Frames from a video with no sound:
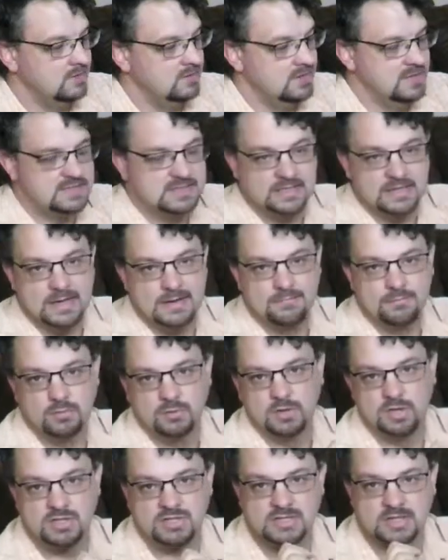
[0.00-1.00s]
This lever
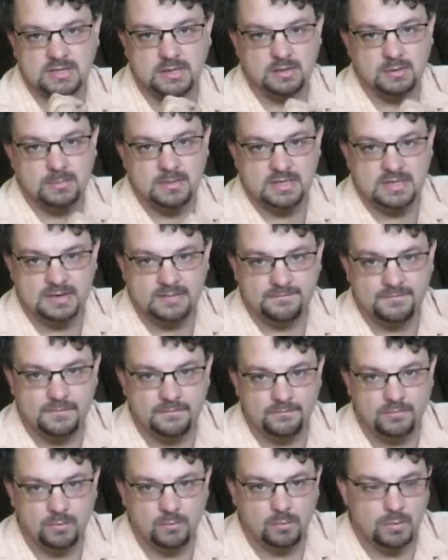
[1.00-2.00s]
looks a little bit
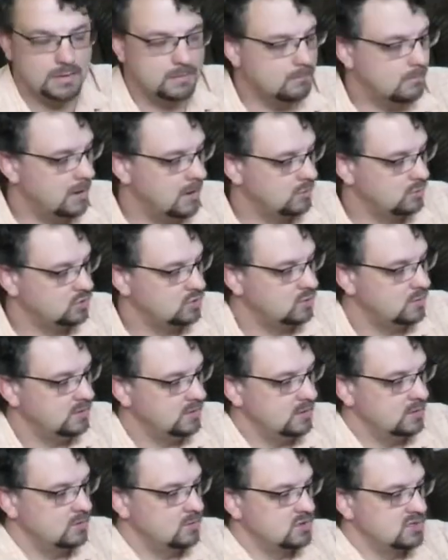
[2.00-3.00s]
different from one model to
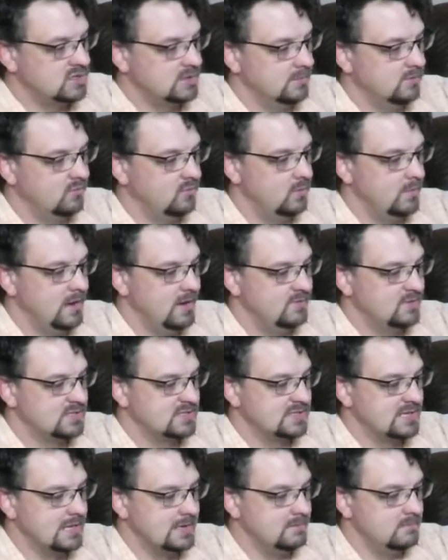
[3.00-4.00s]
another. Some of them have a
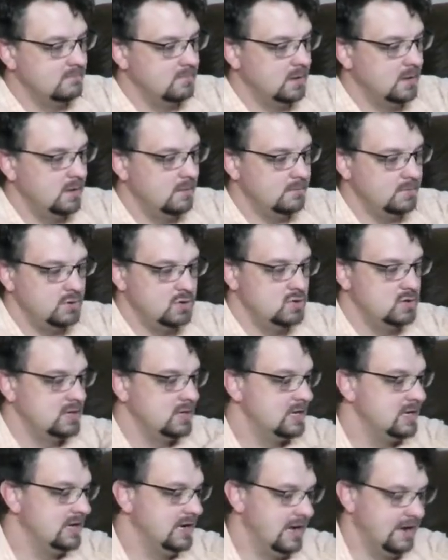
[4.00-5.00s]
slight bump. You
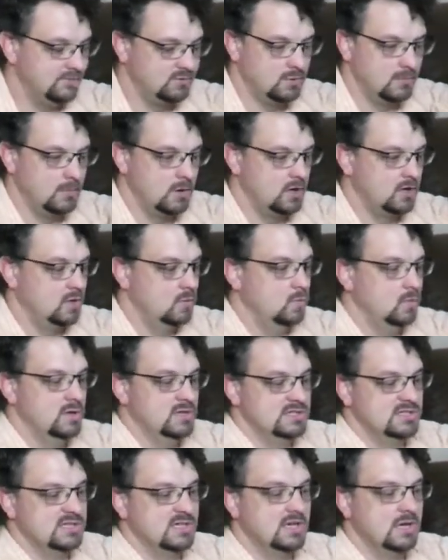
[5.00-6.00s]
can get aftermarket
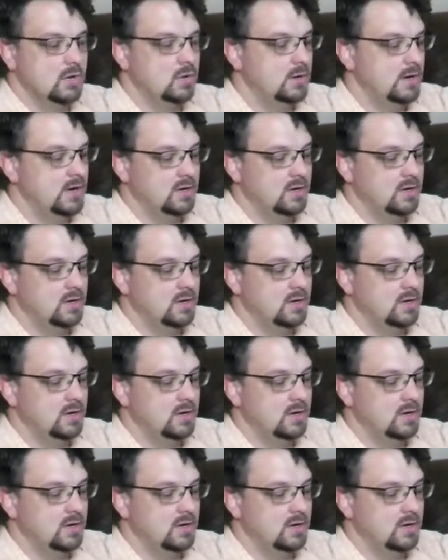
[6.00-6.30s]
ones that go